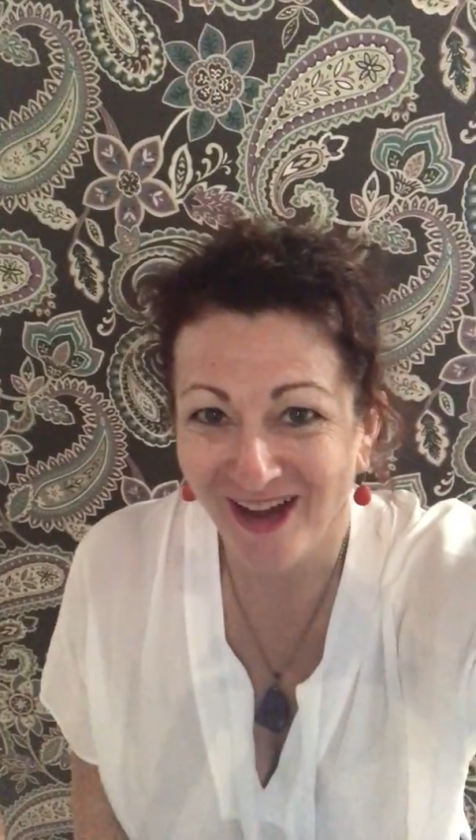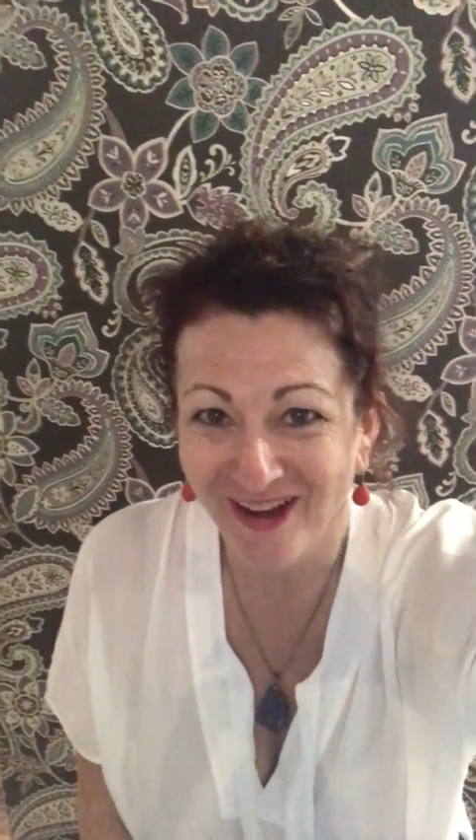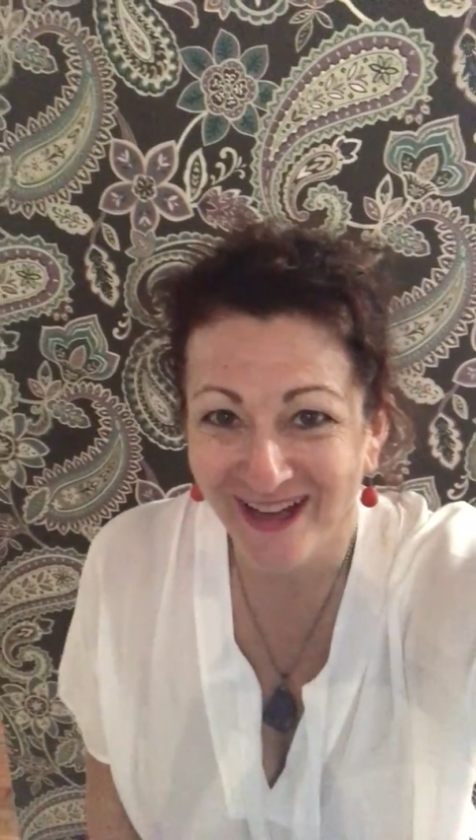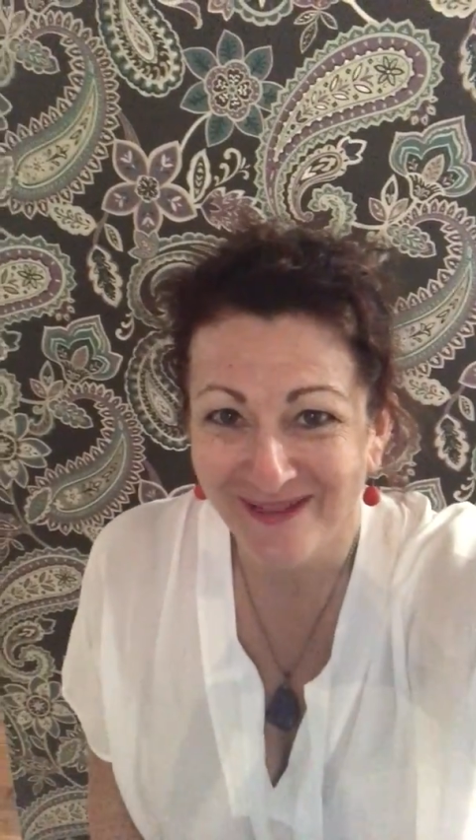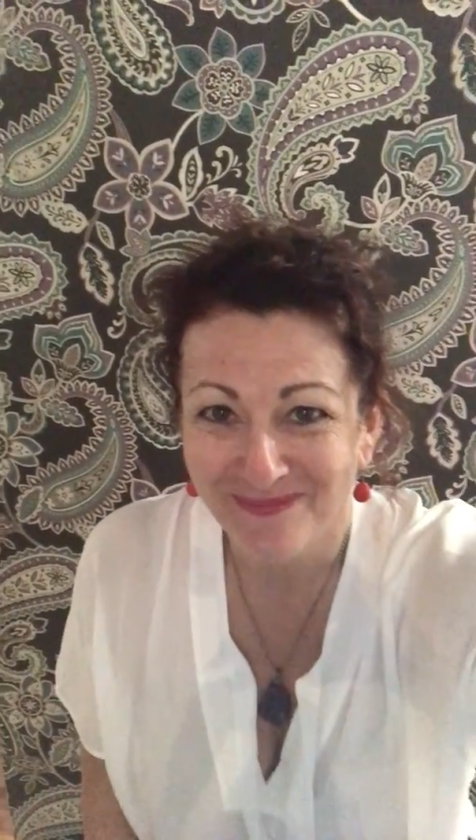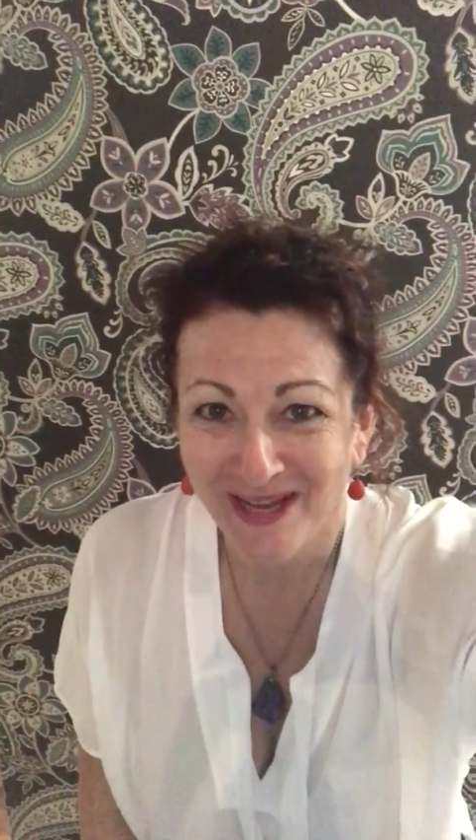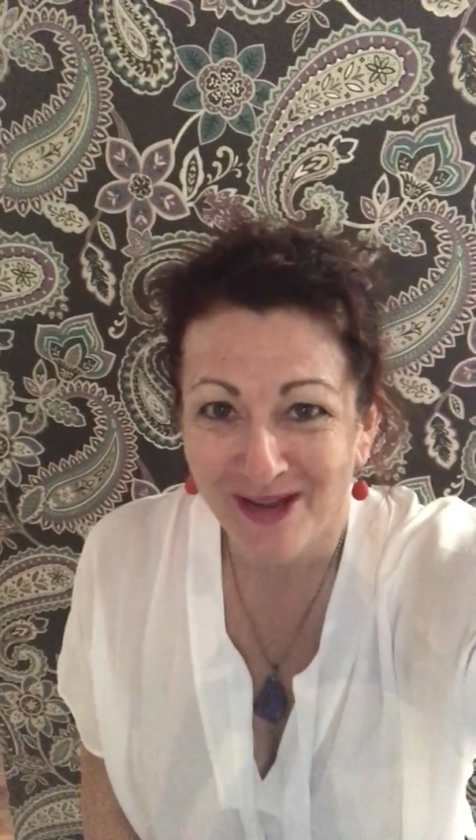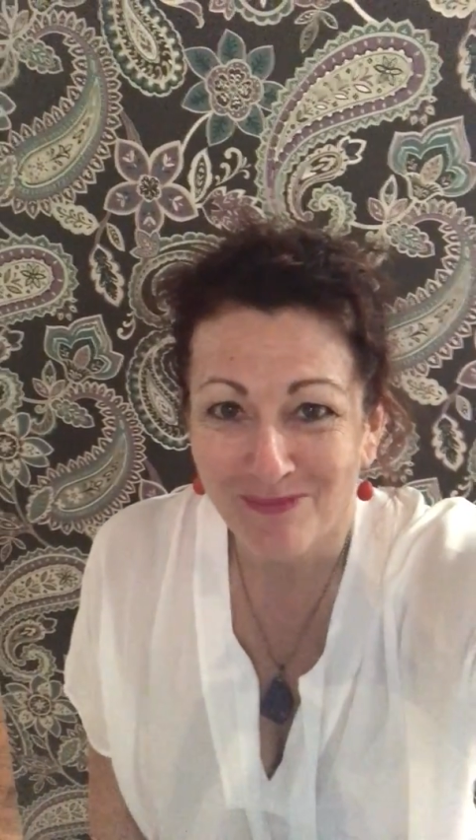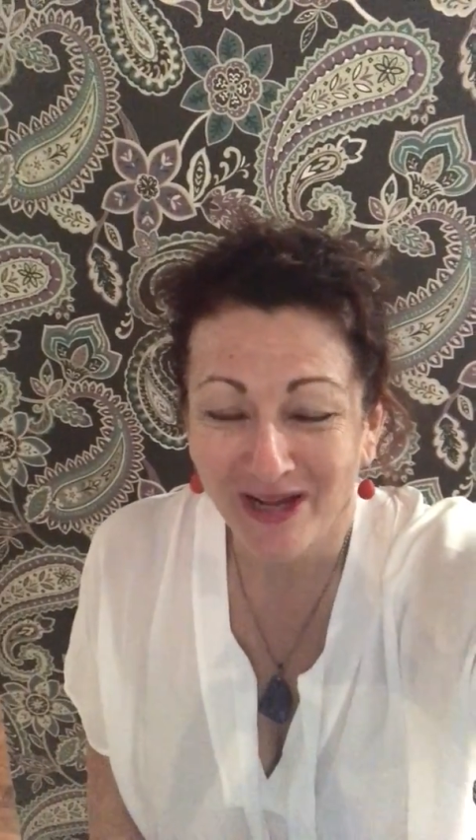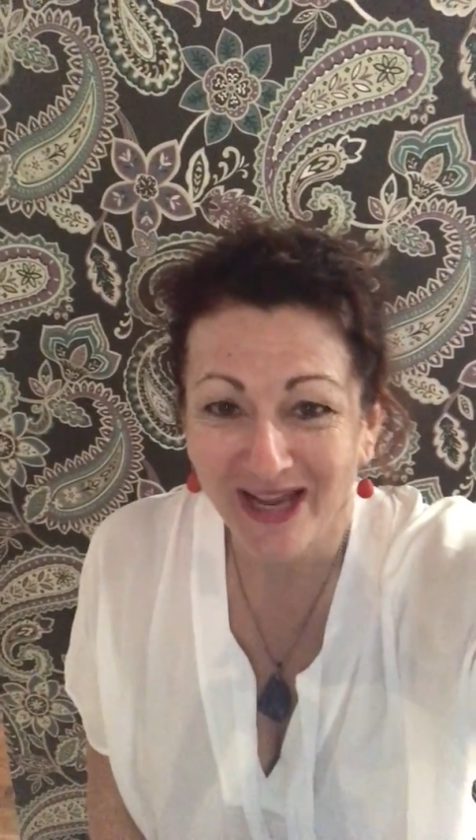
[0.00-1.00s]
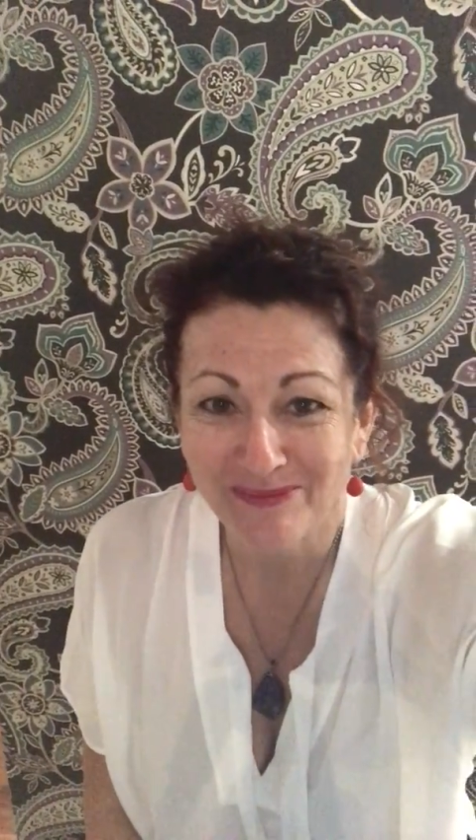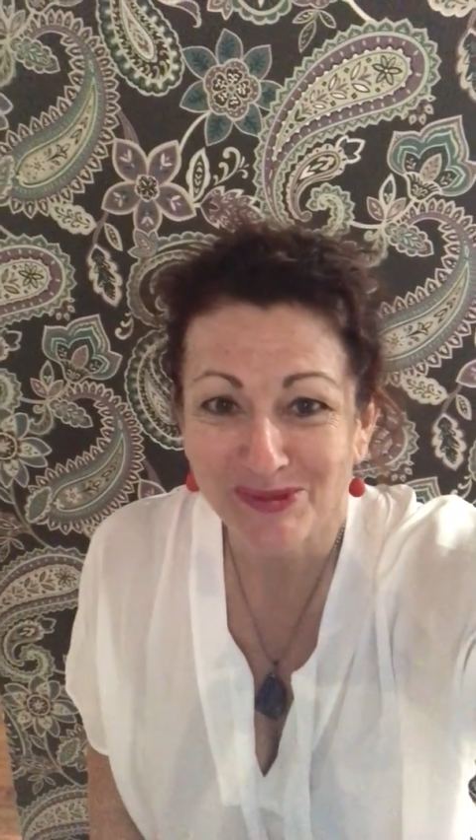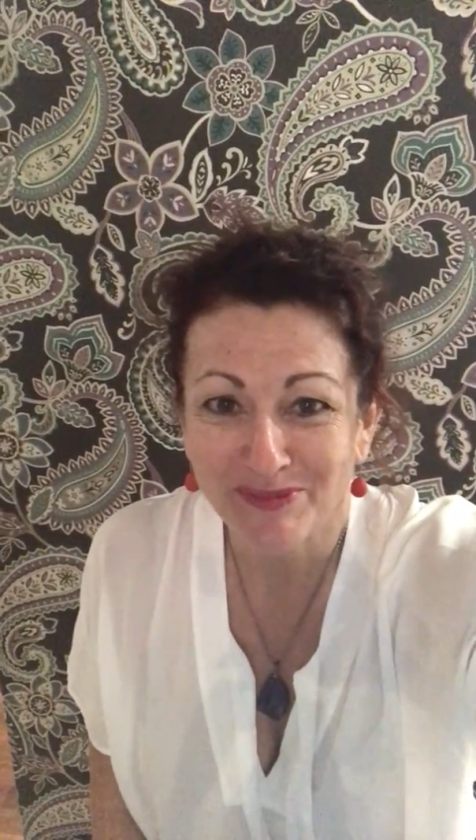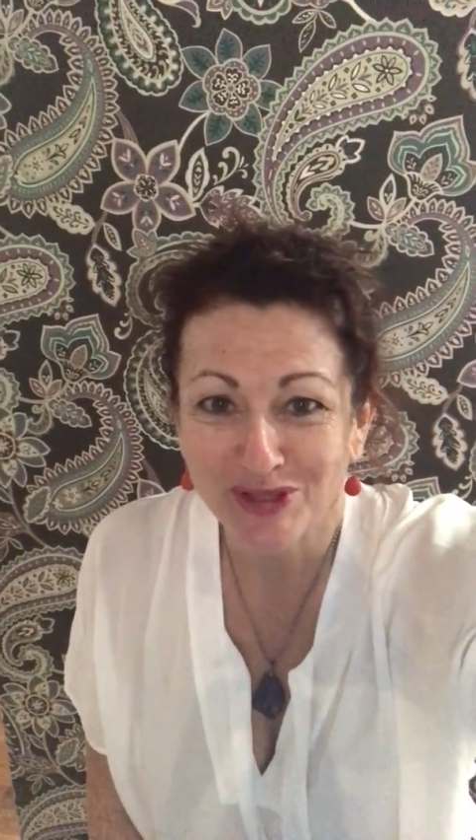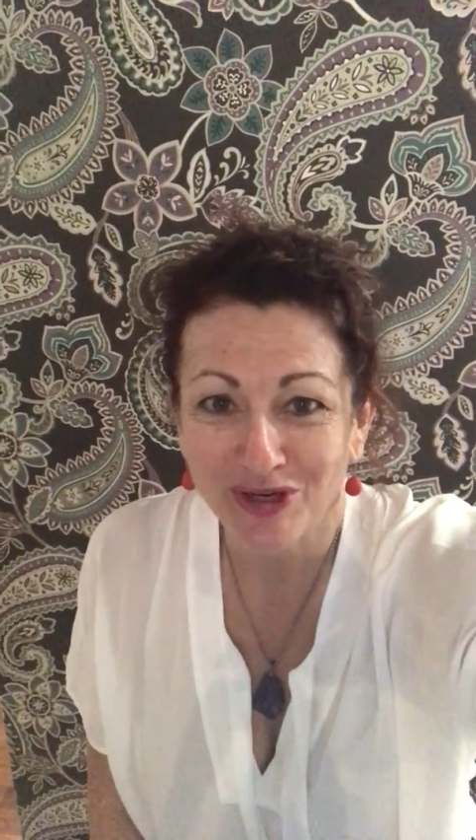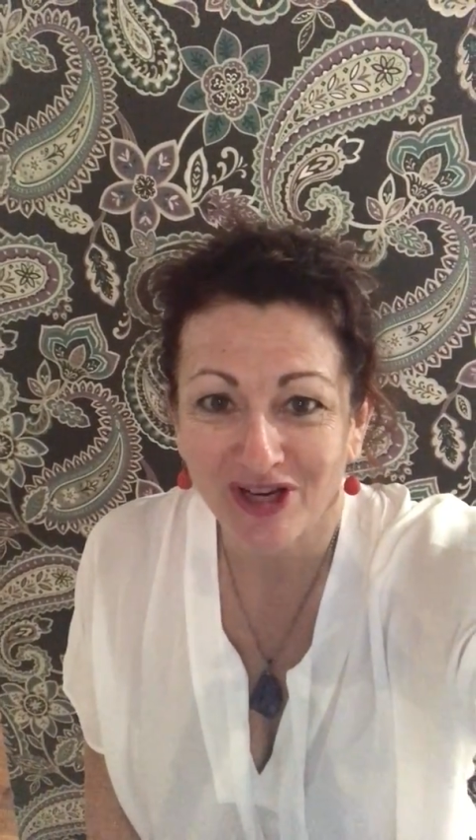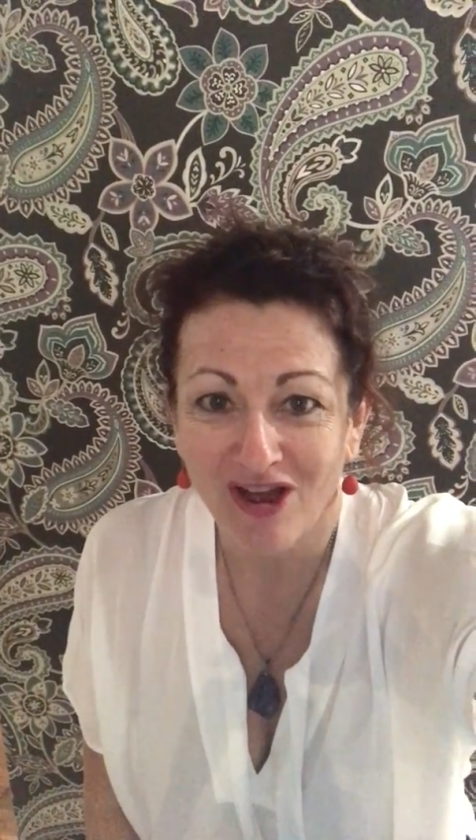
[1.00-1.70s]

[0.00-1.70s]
Hi, my name's Madonna